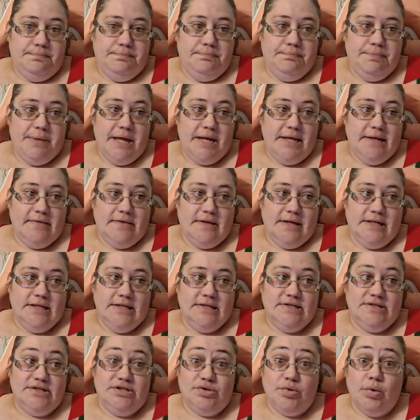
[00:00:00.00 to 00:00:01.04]
bedding that
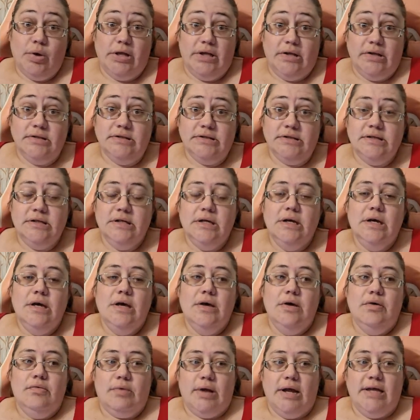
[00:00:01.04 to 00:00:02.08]
is soiled,
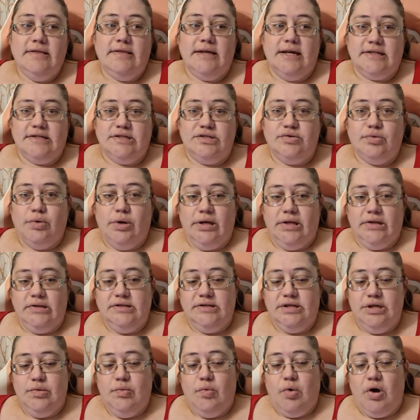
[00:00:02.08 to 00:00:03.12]
right? That's soiled.
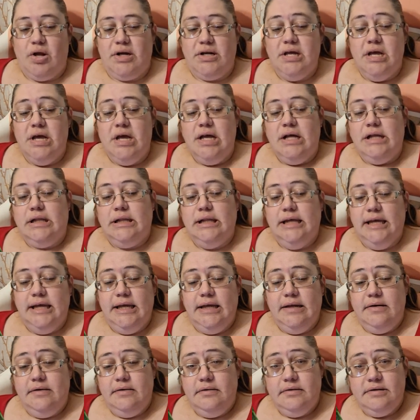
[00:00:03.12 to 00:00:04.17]
So you want
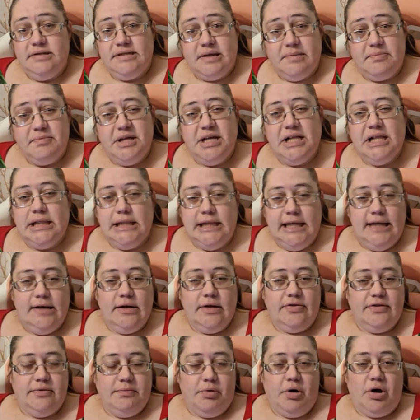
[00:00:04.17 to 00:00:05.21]
something clean
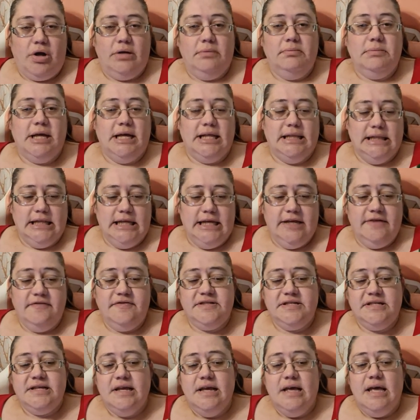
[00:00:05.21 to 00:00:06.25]
at the bottom like
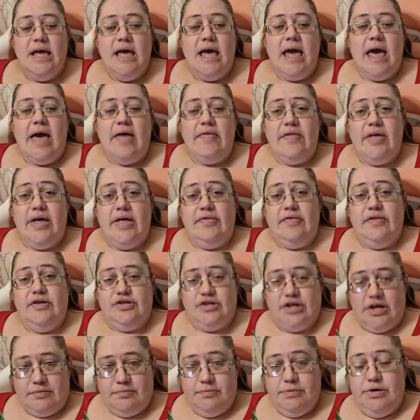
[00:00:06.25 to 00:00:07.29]
leaves, and then the
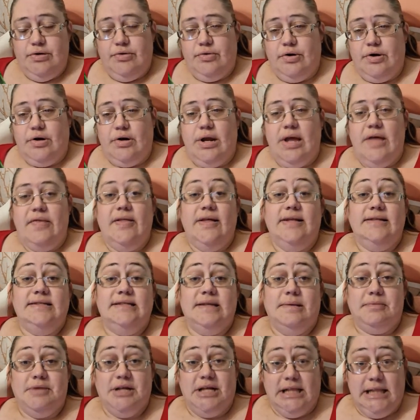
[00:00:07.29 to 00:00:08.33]
duck manure, and then
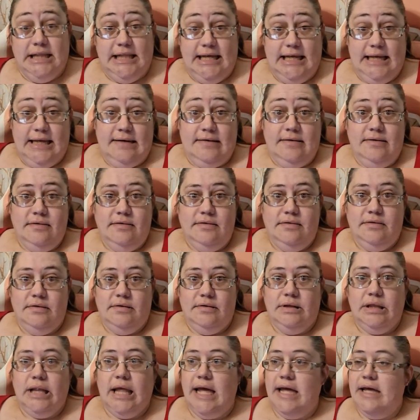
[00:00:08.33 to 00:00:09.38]
something clean
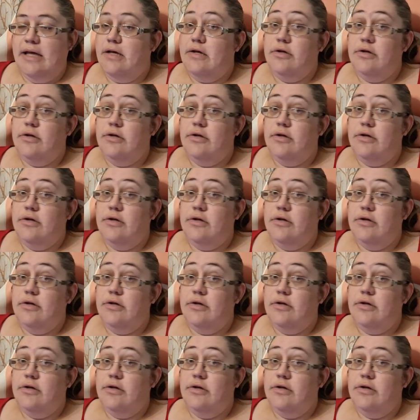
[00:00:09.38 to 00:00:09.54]
like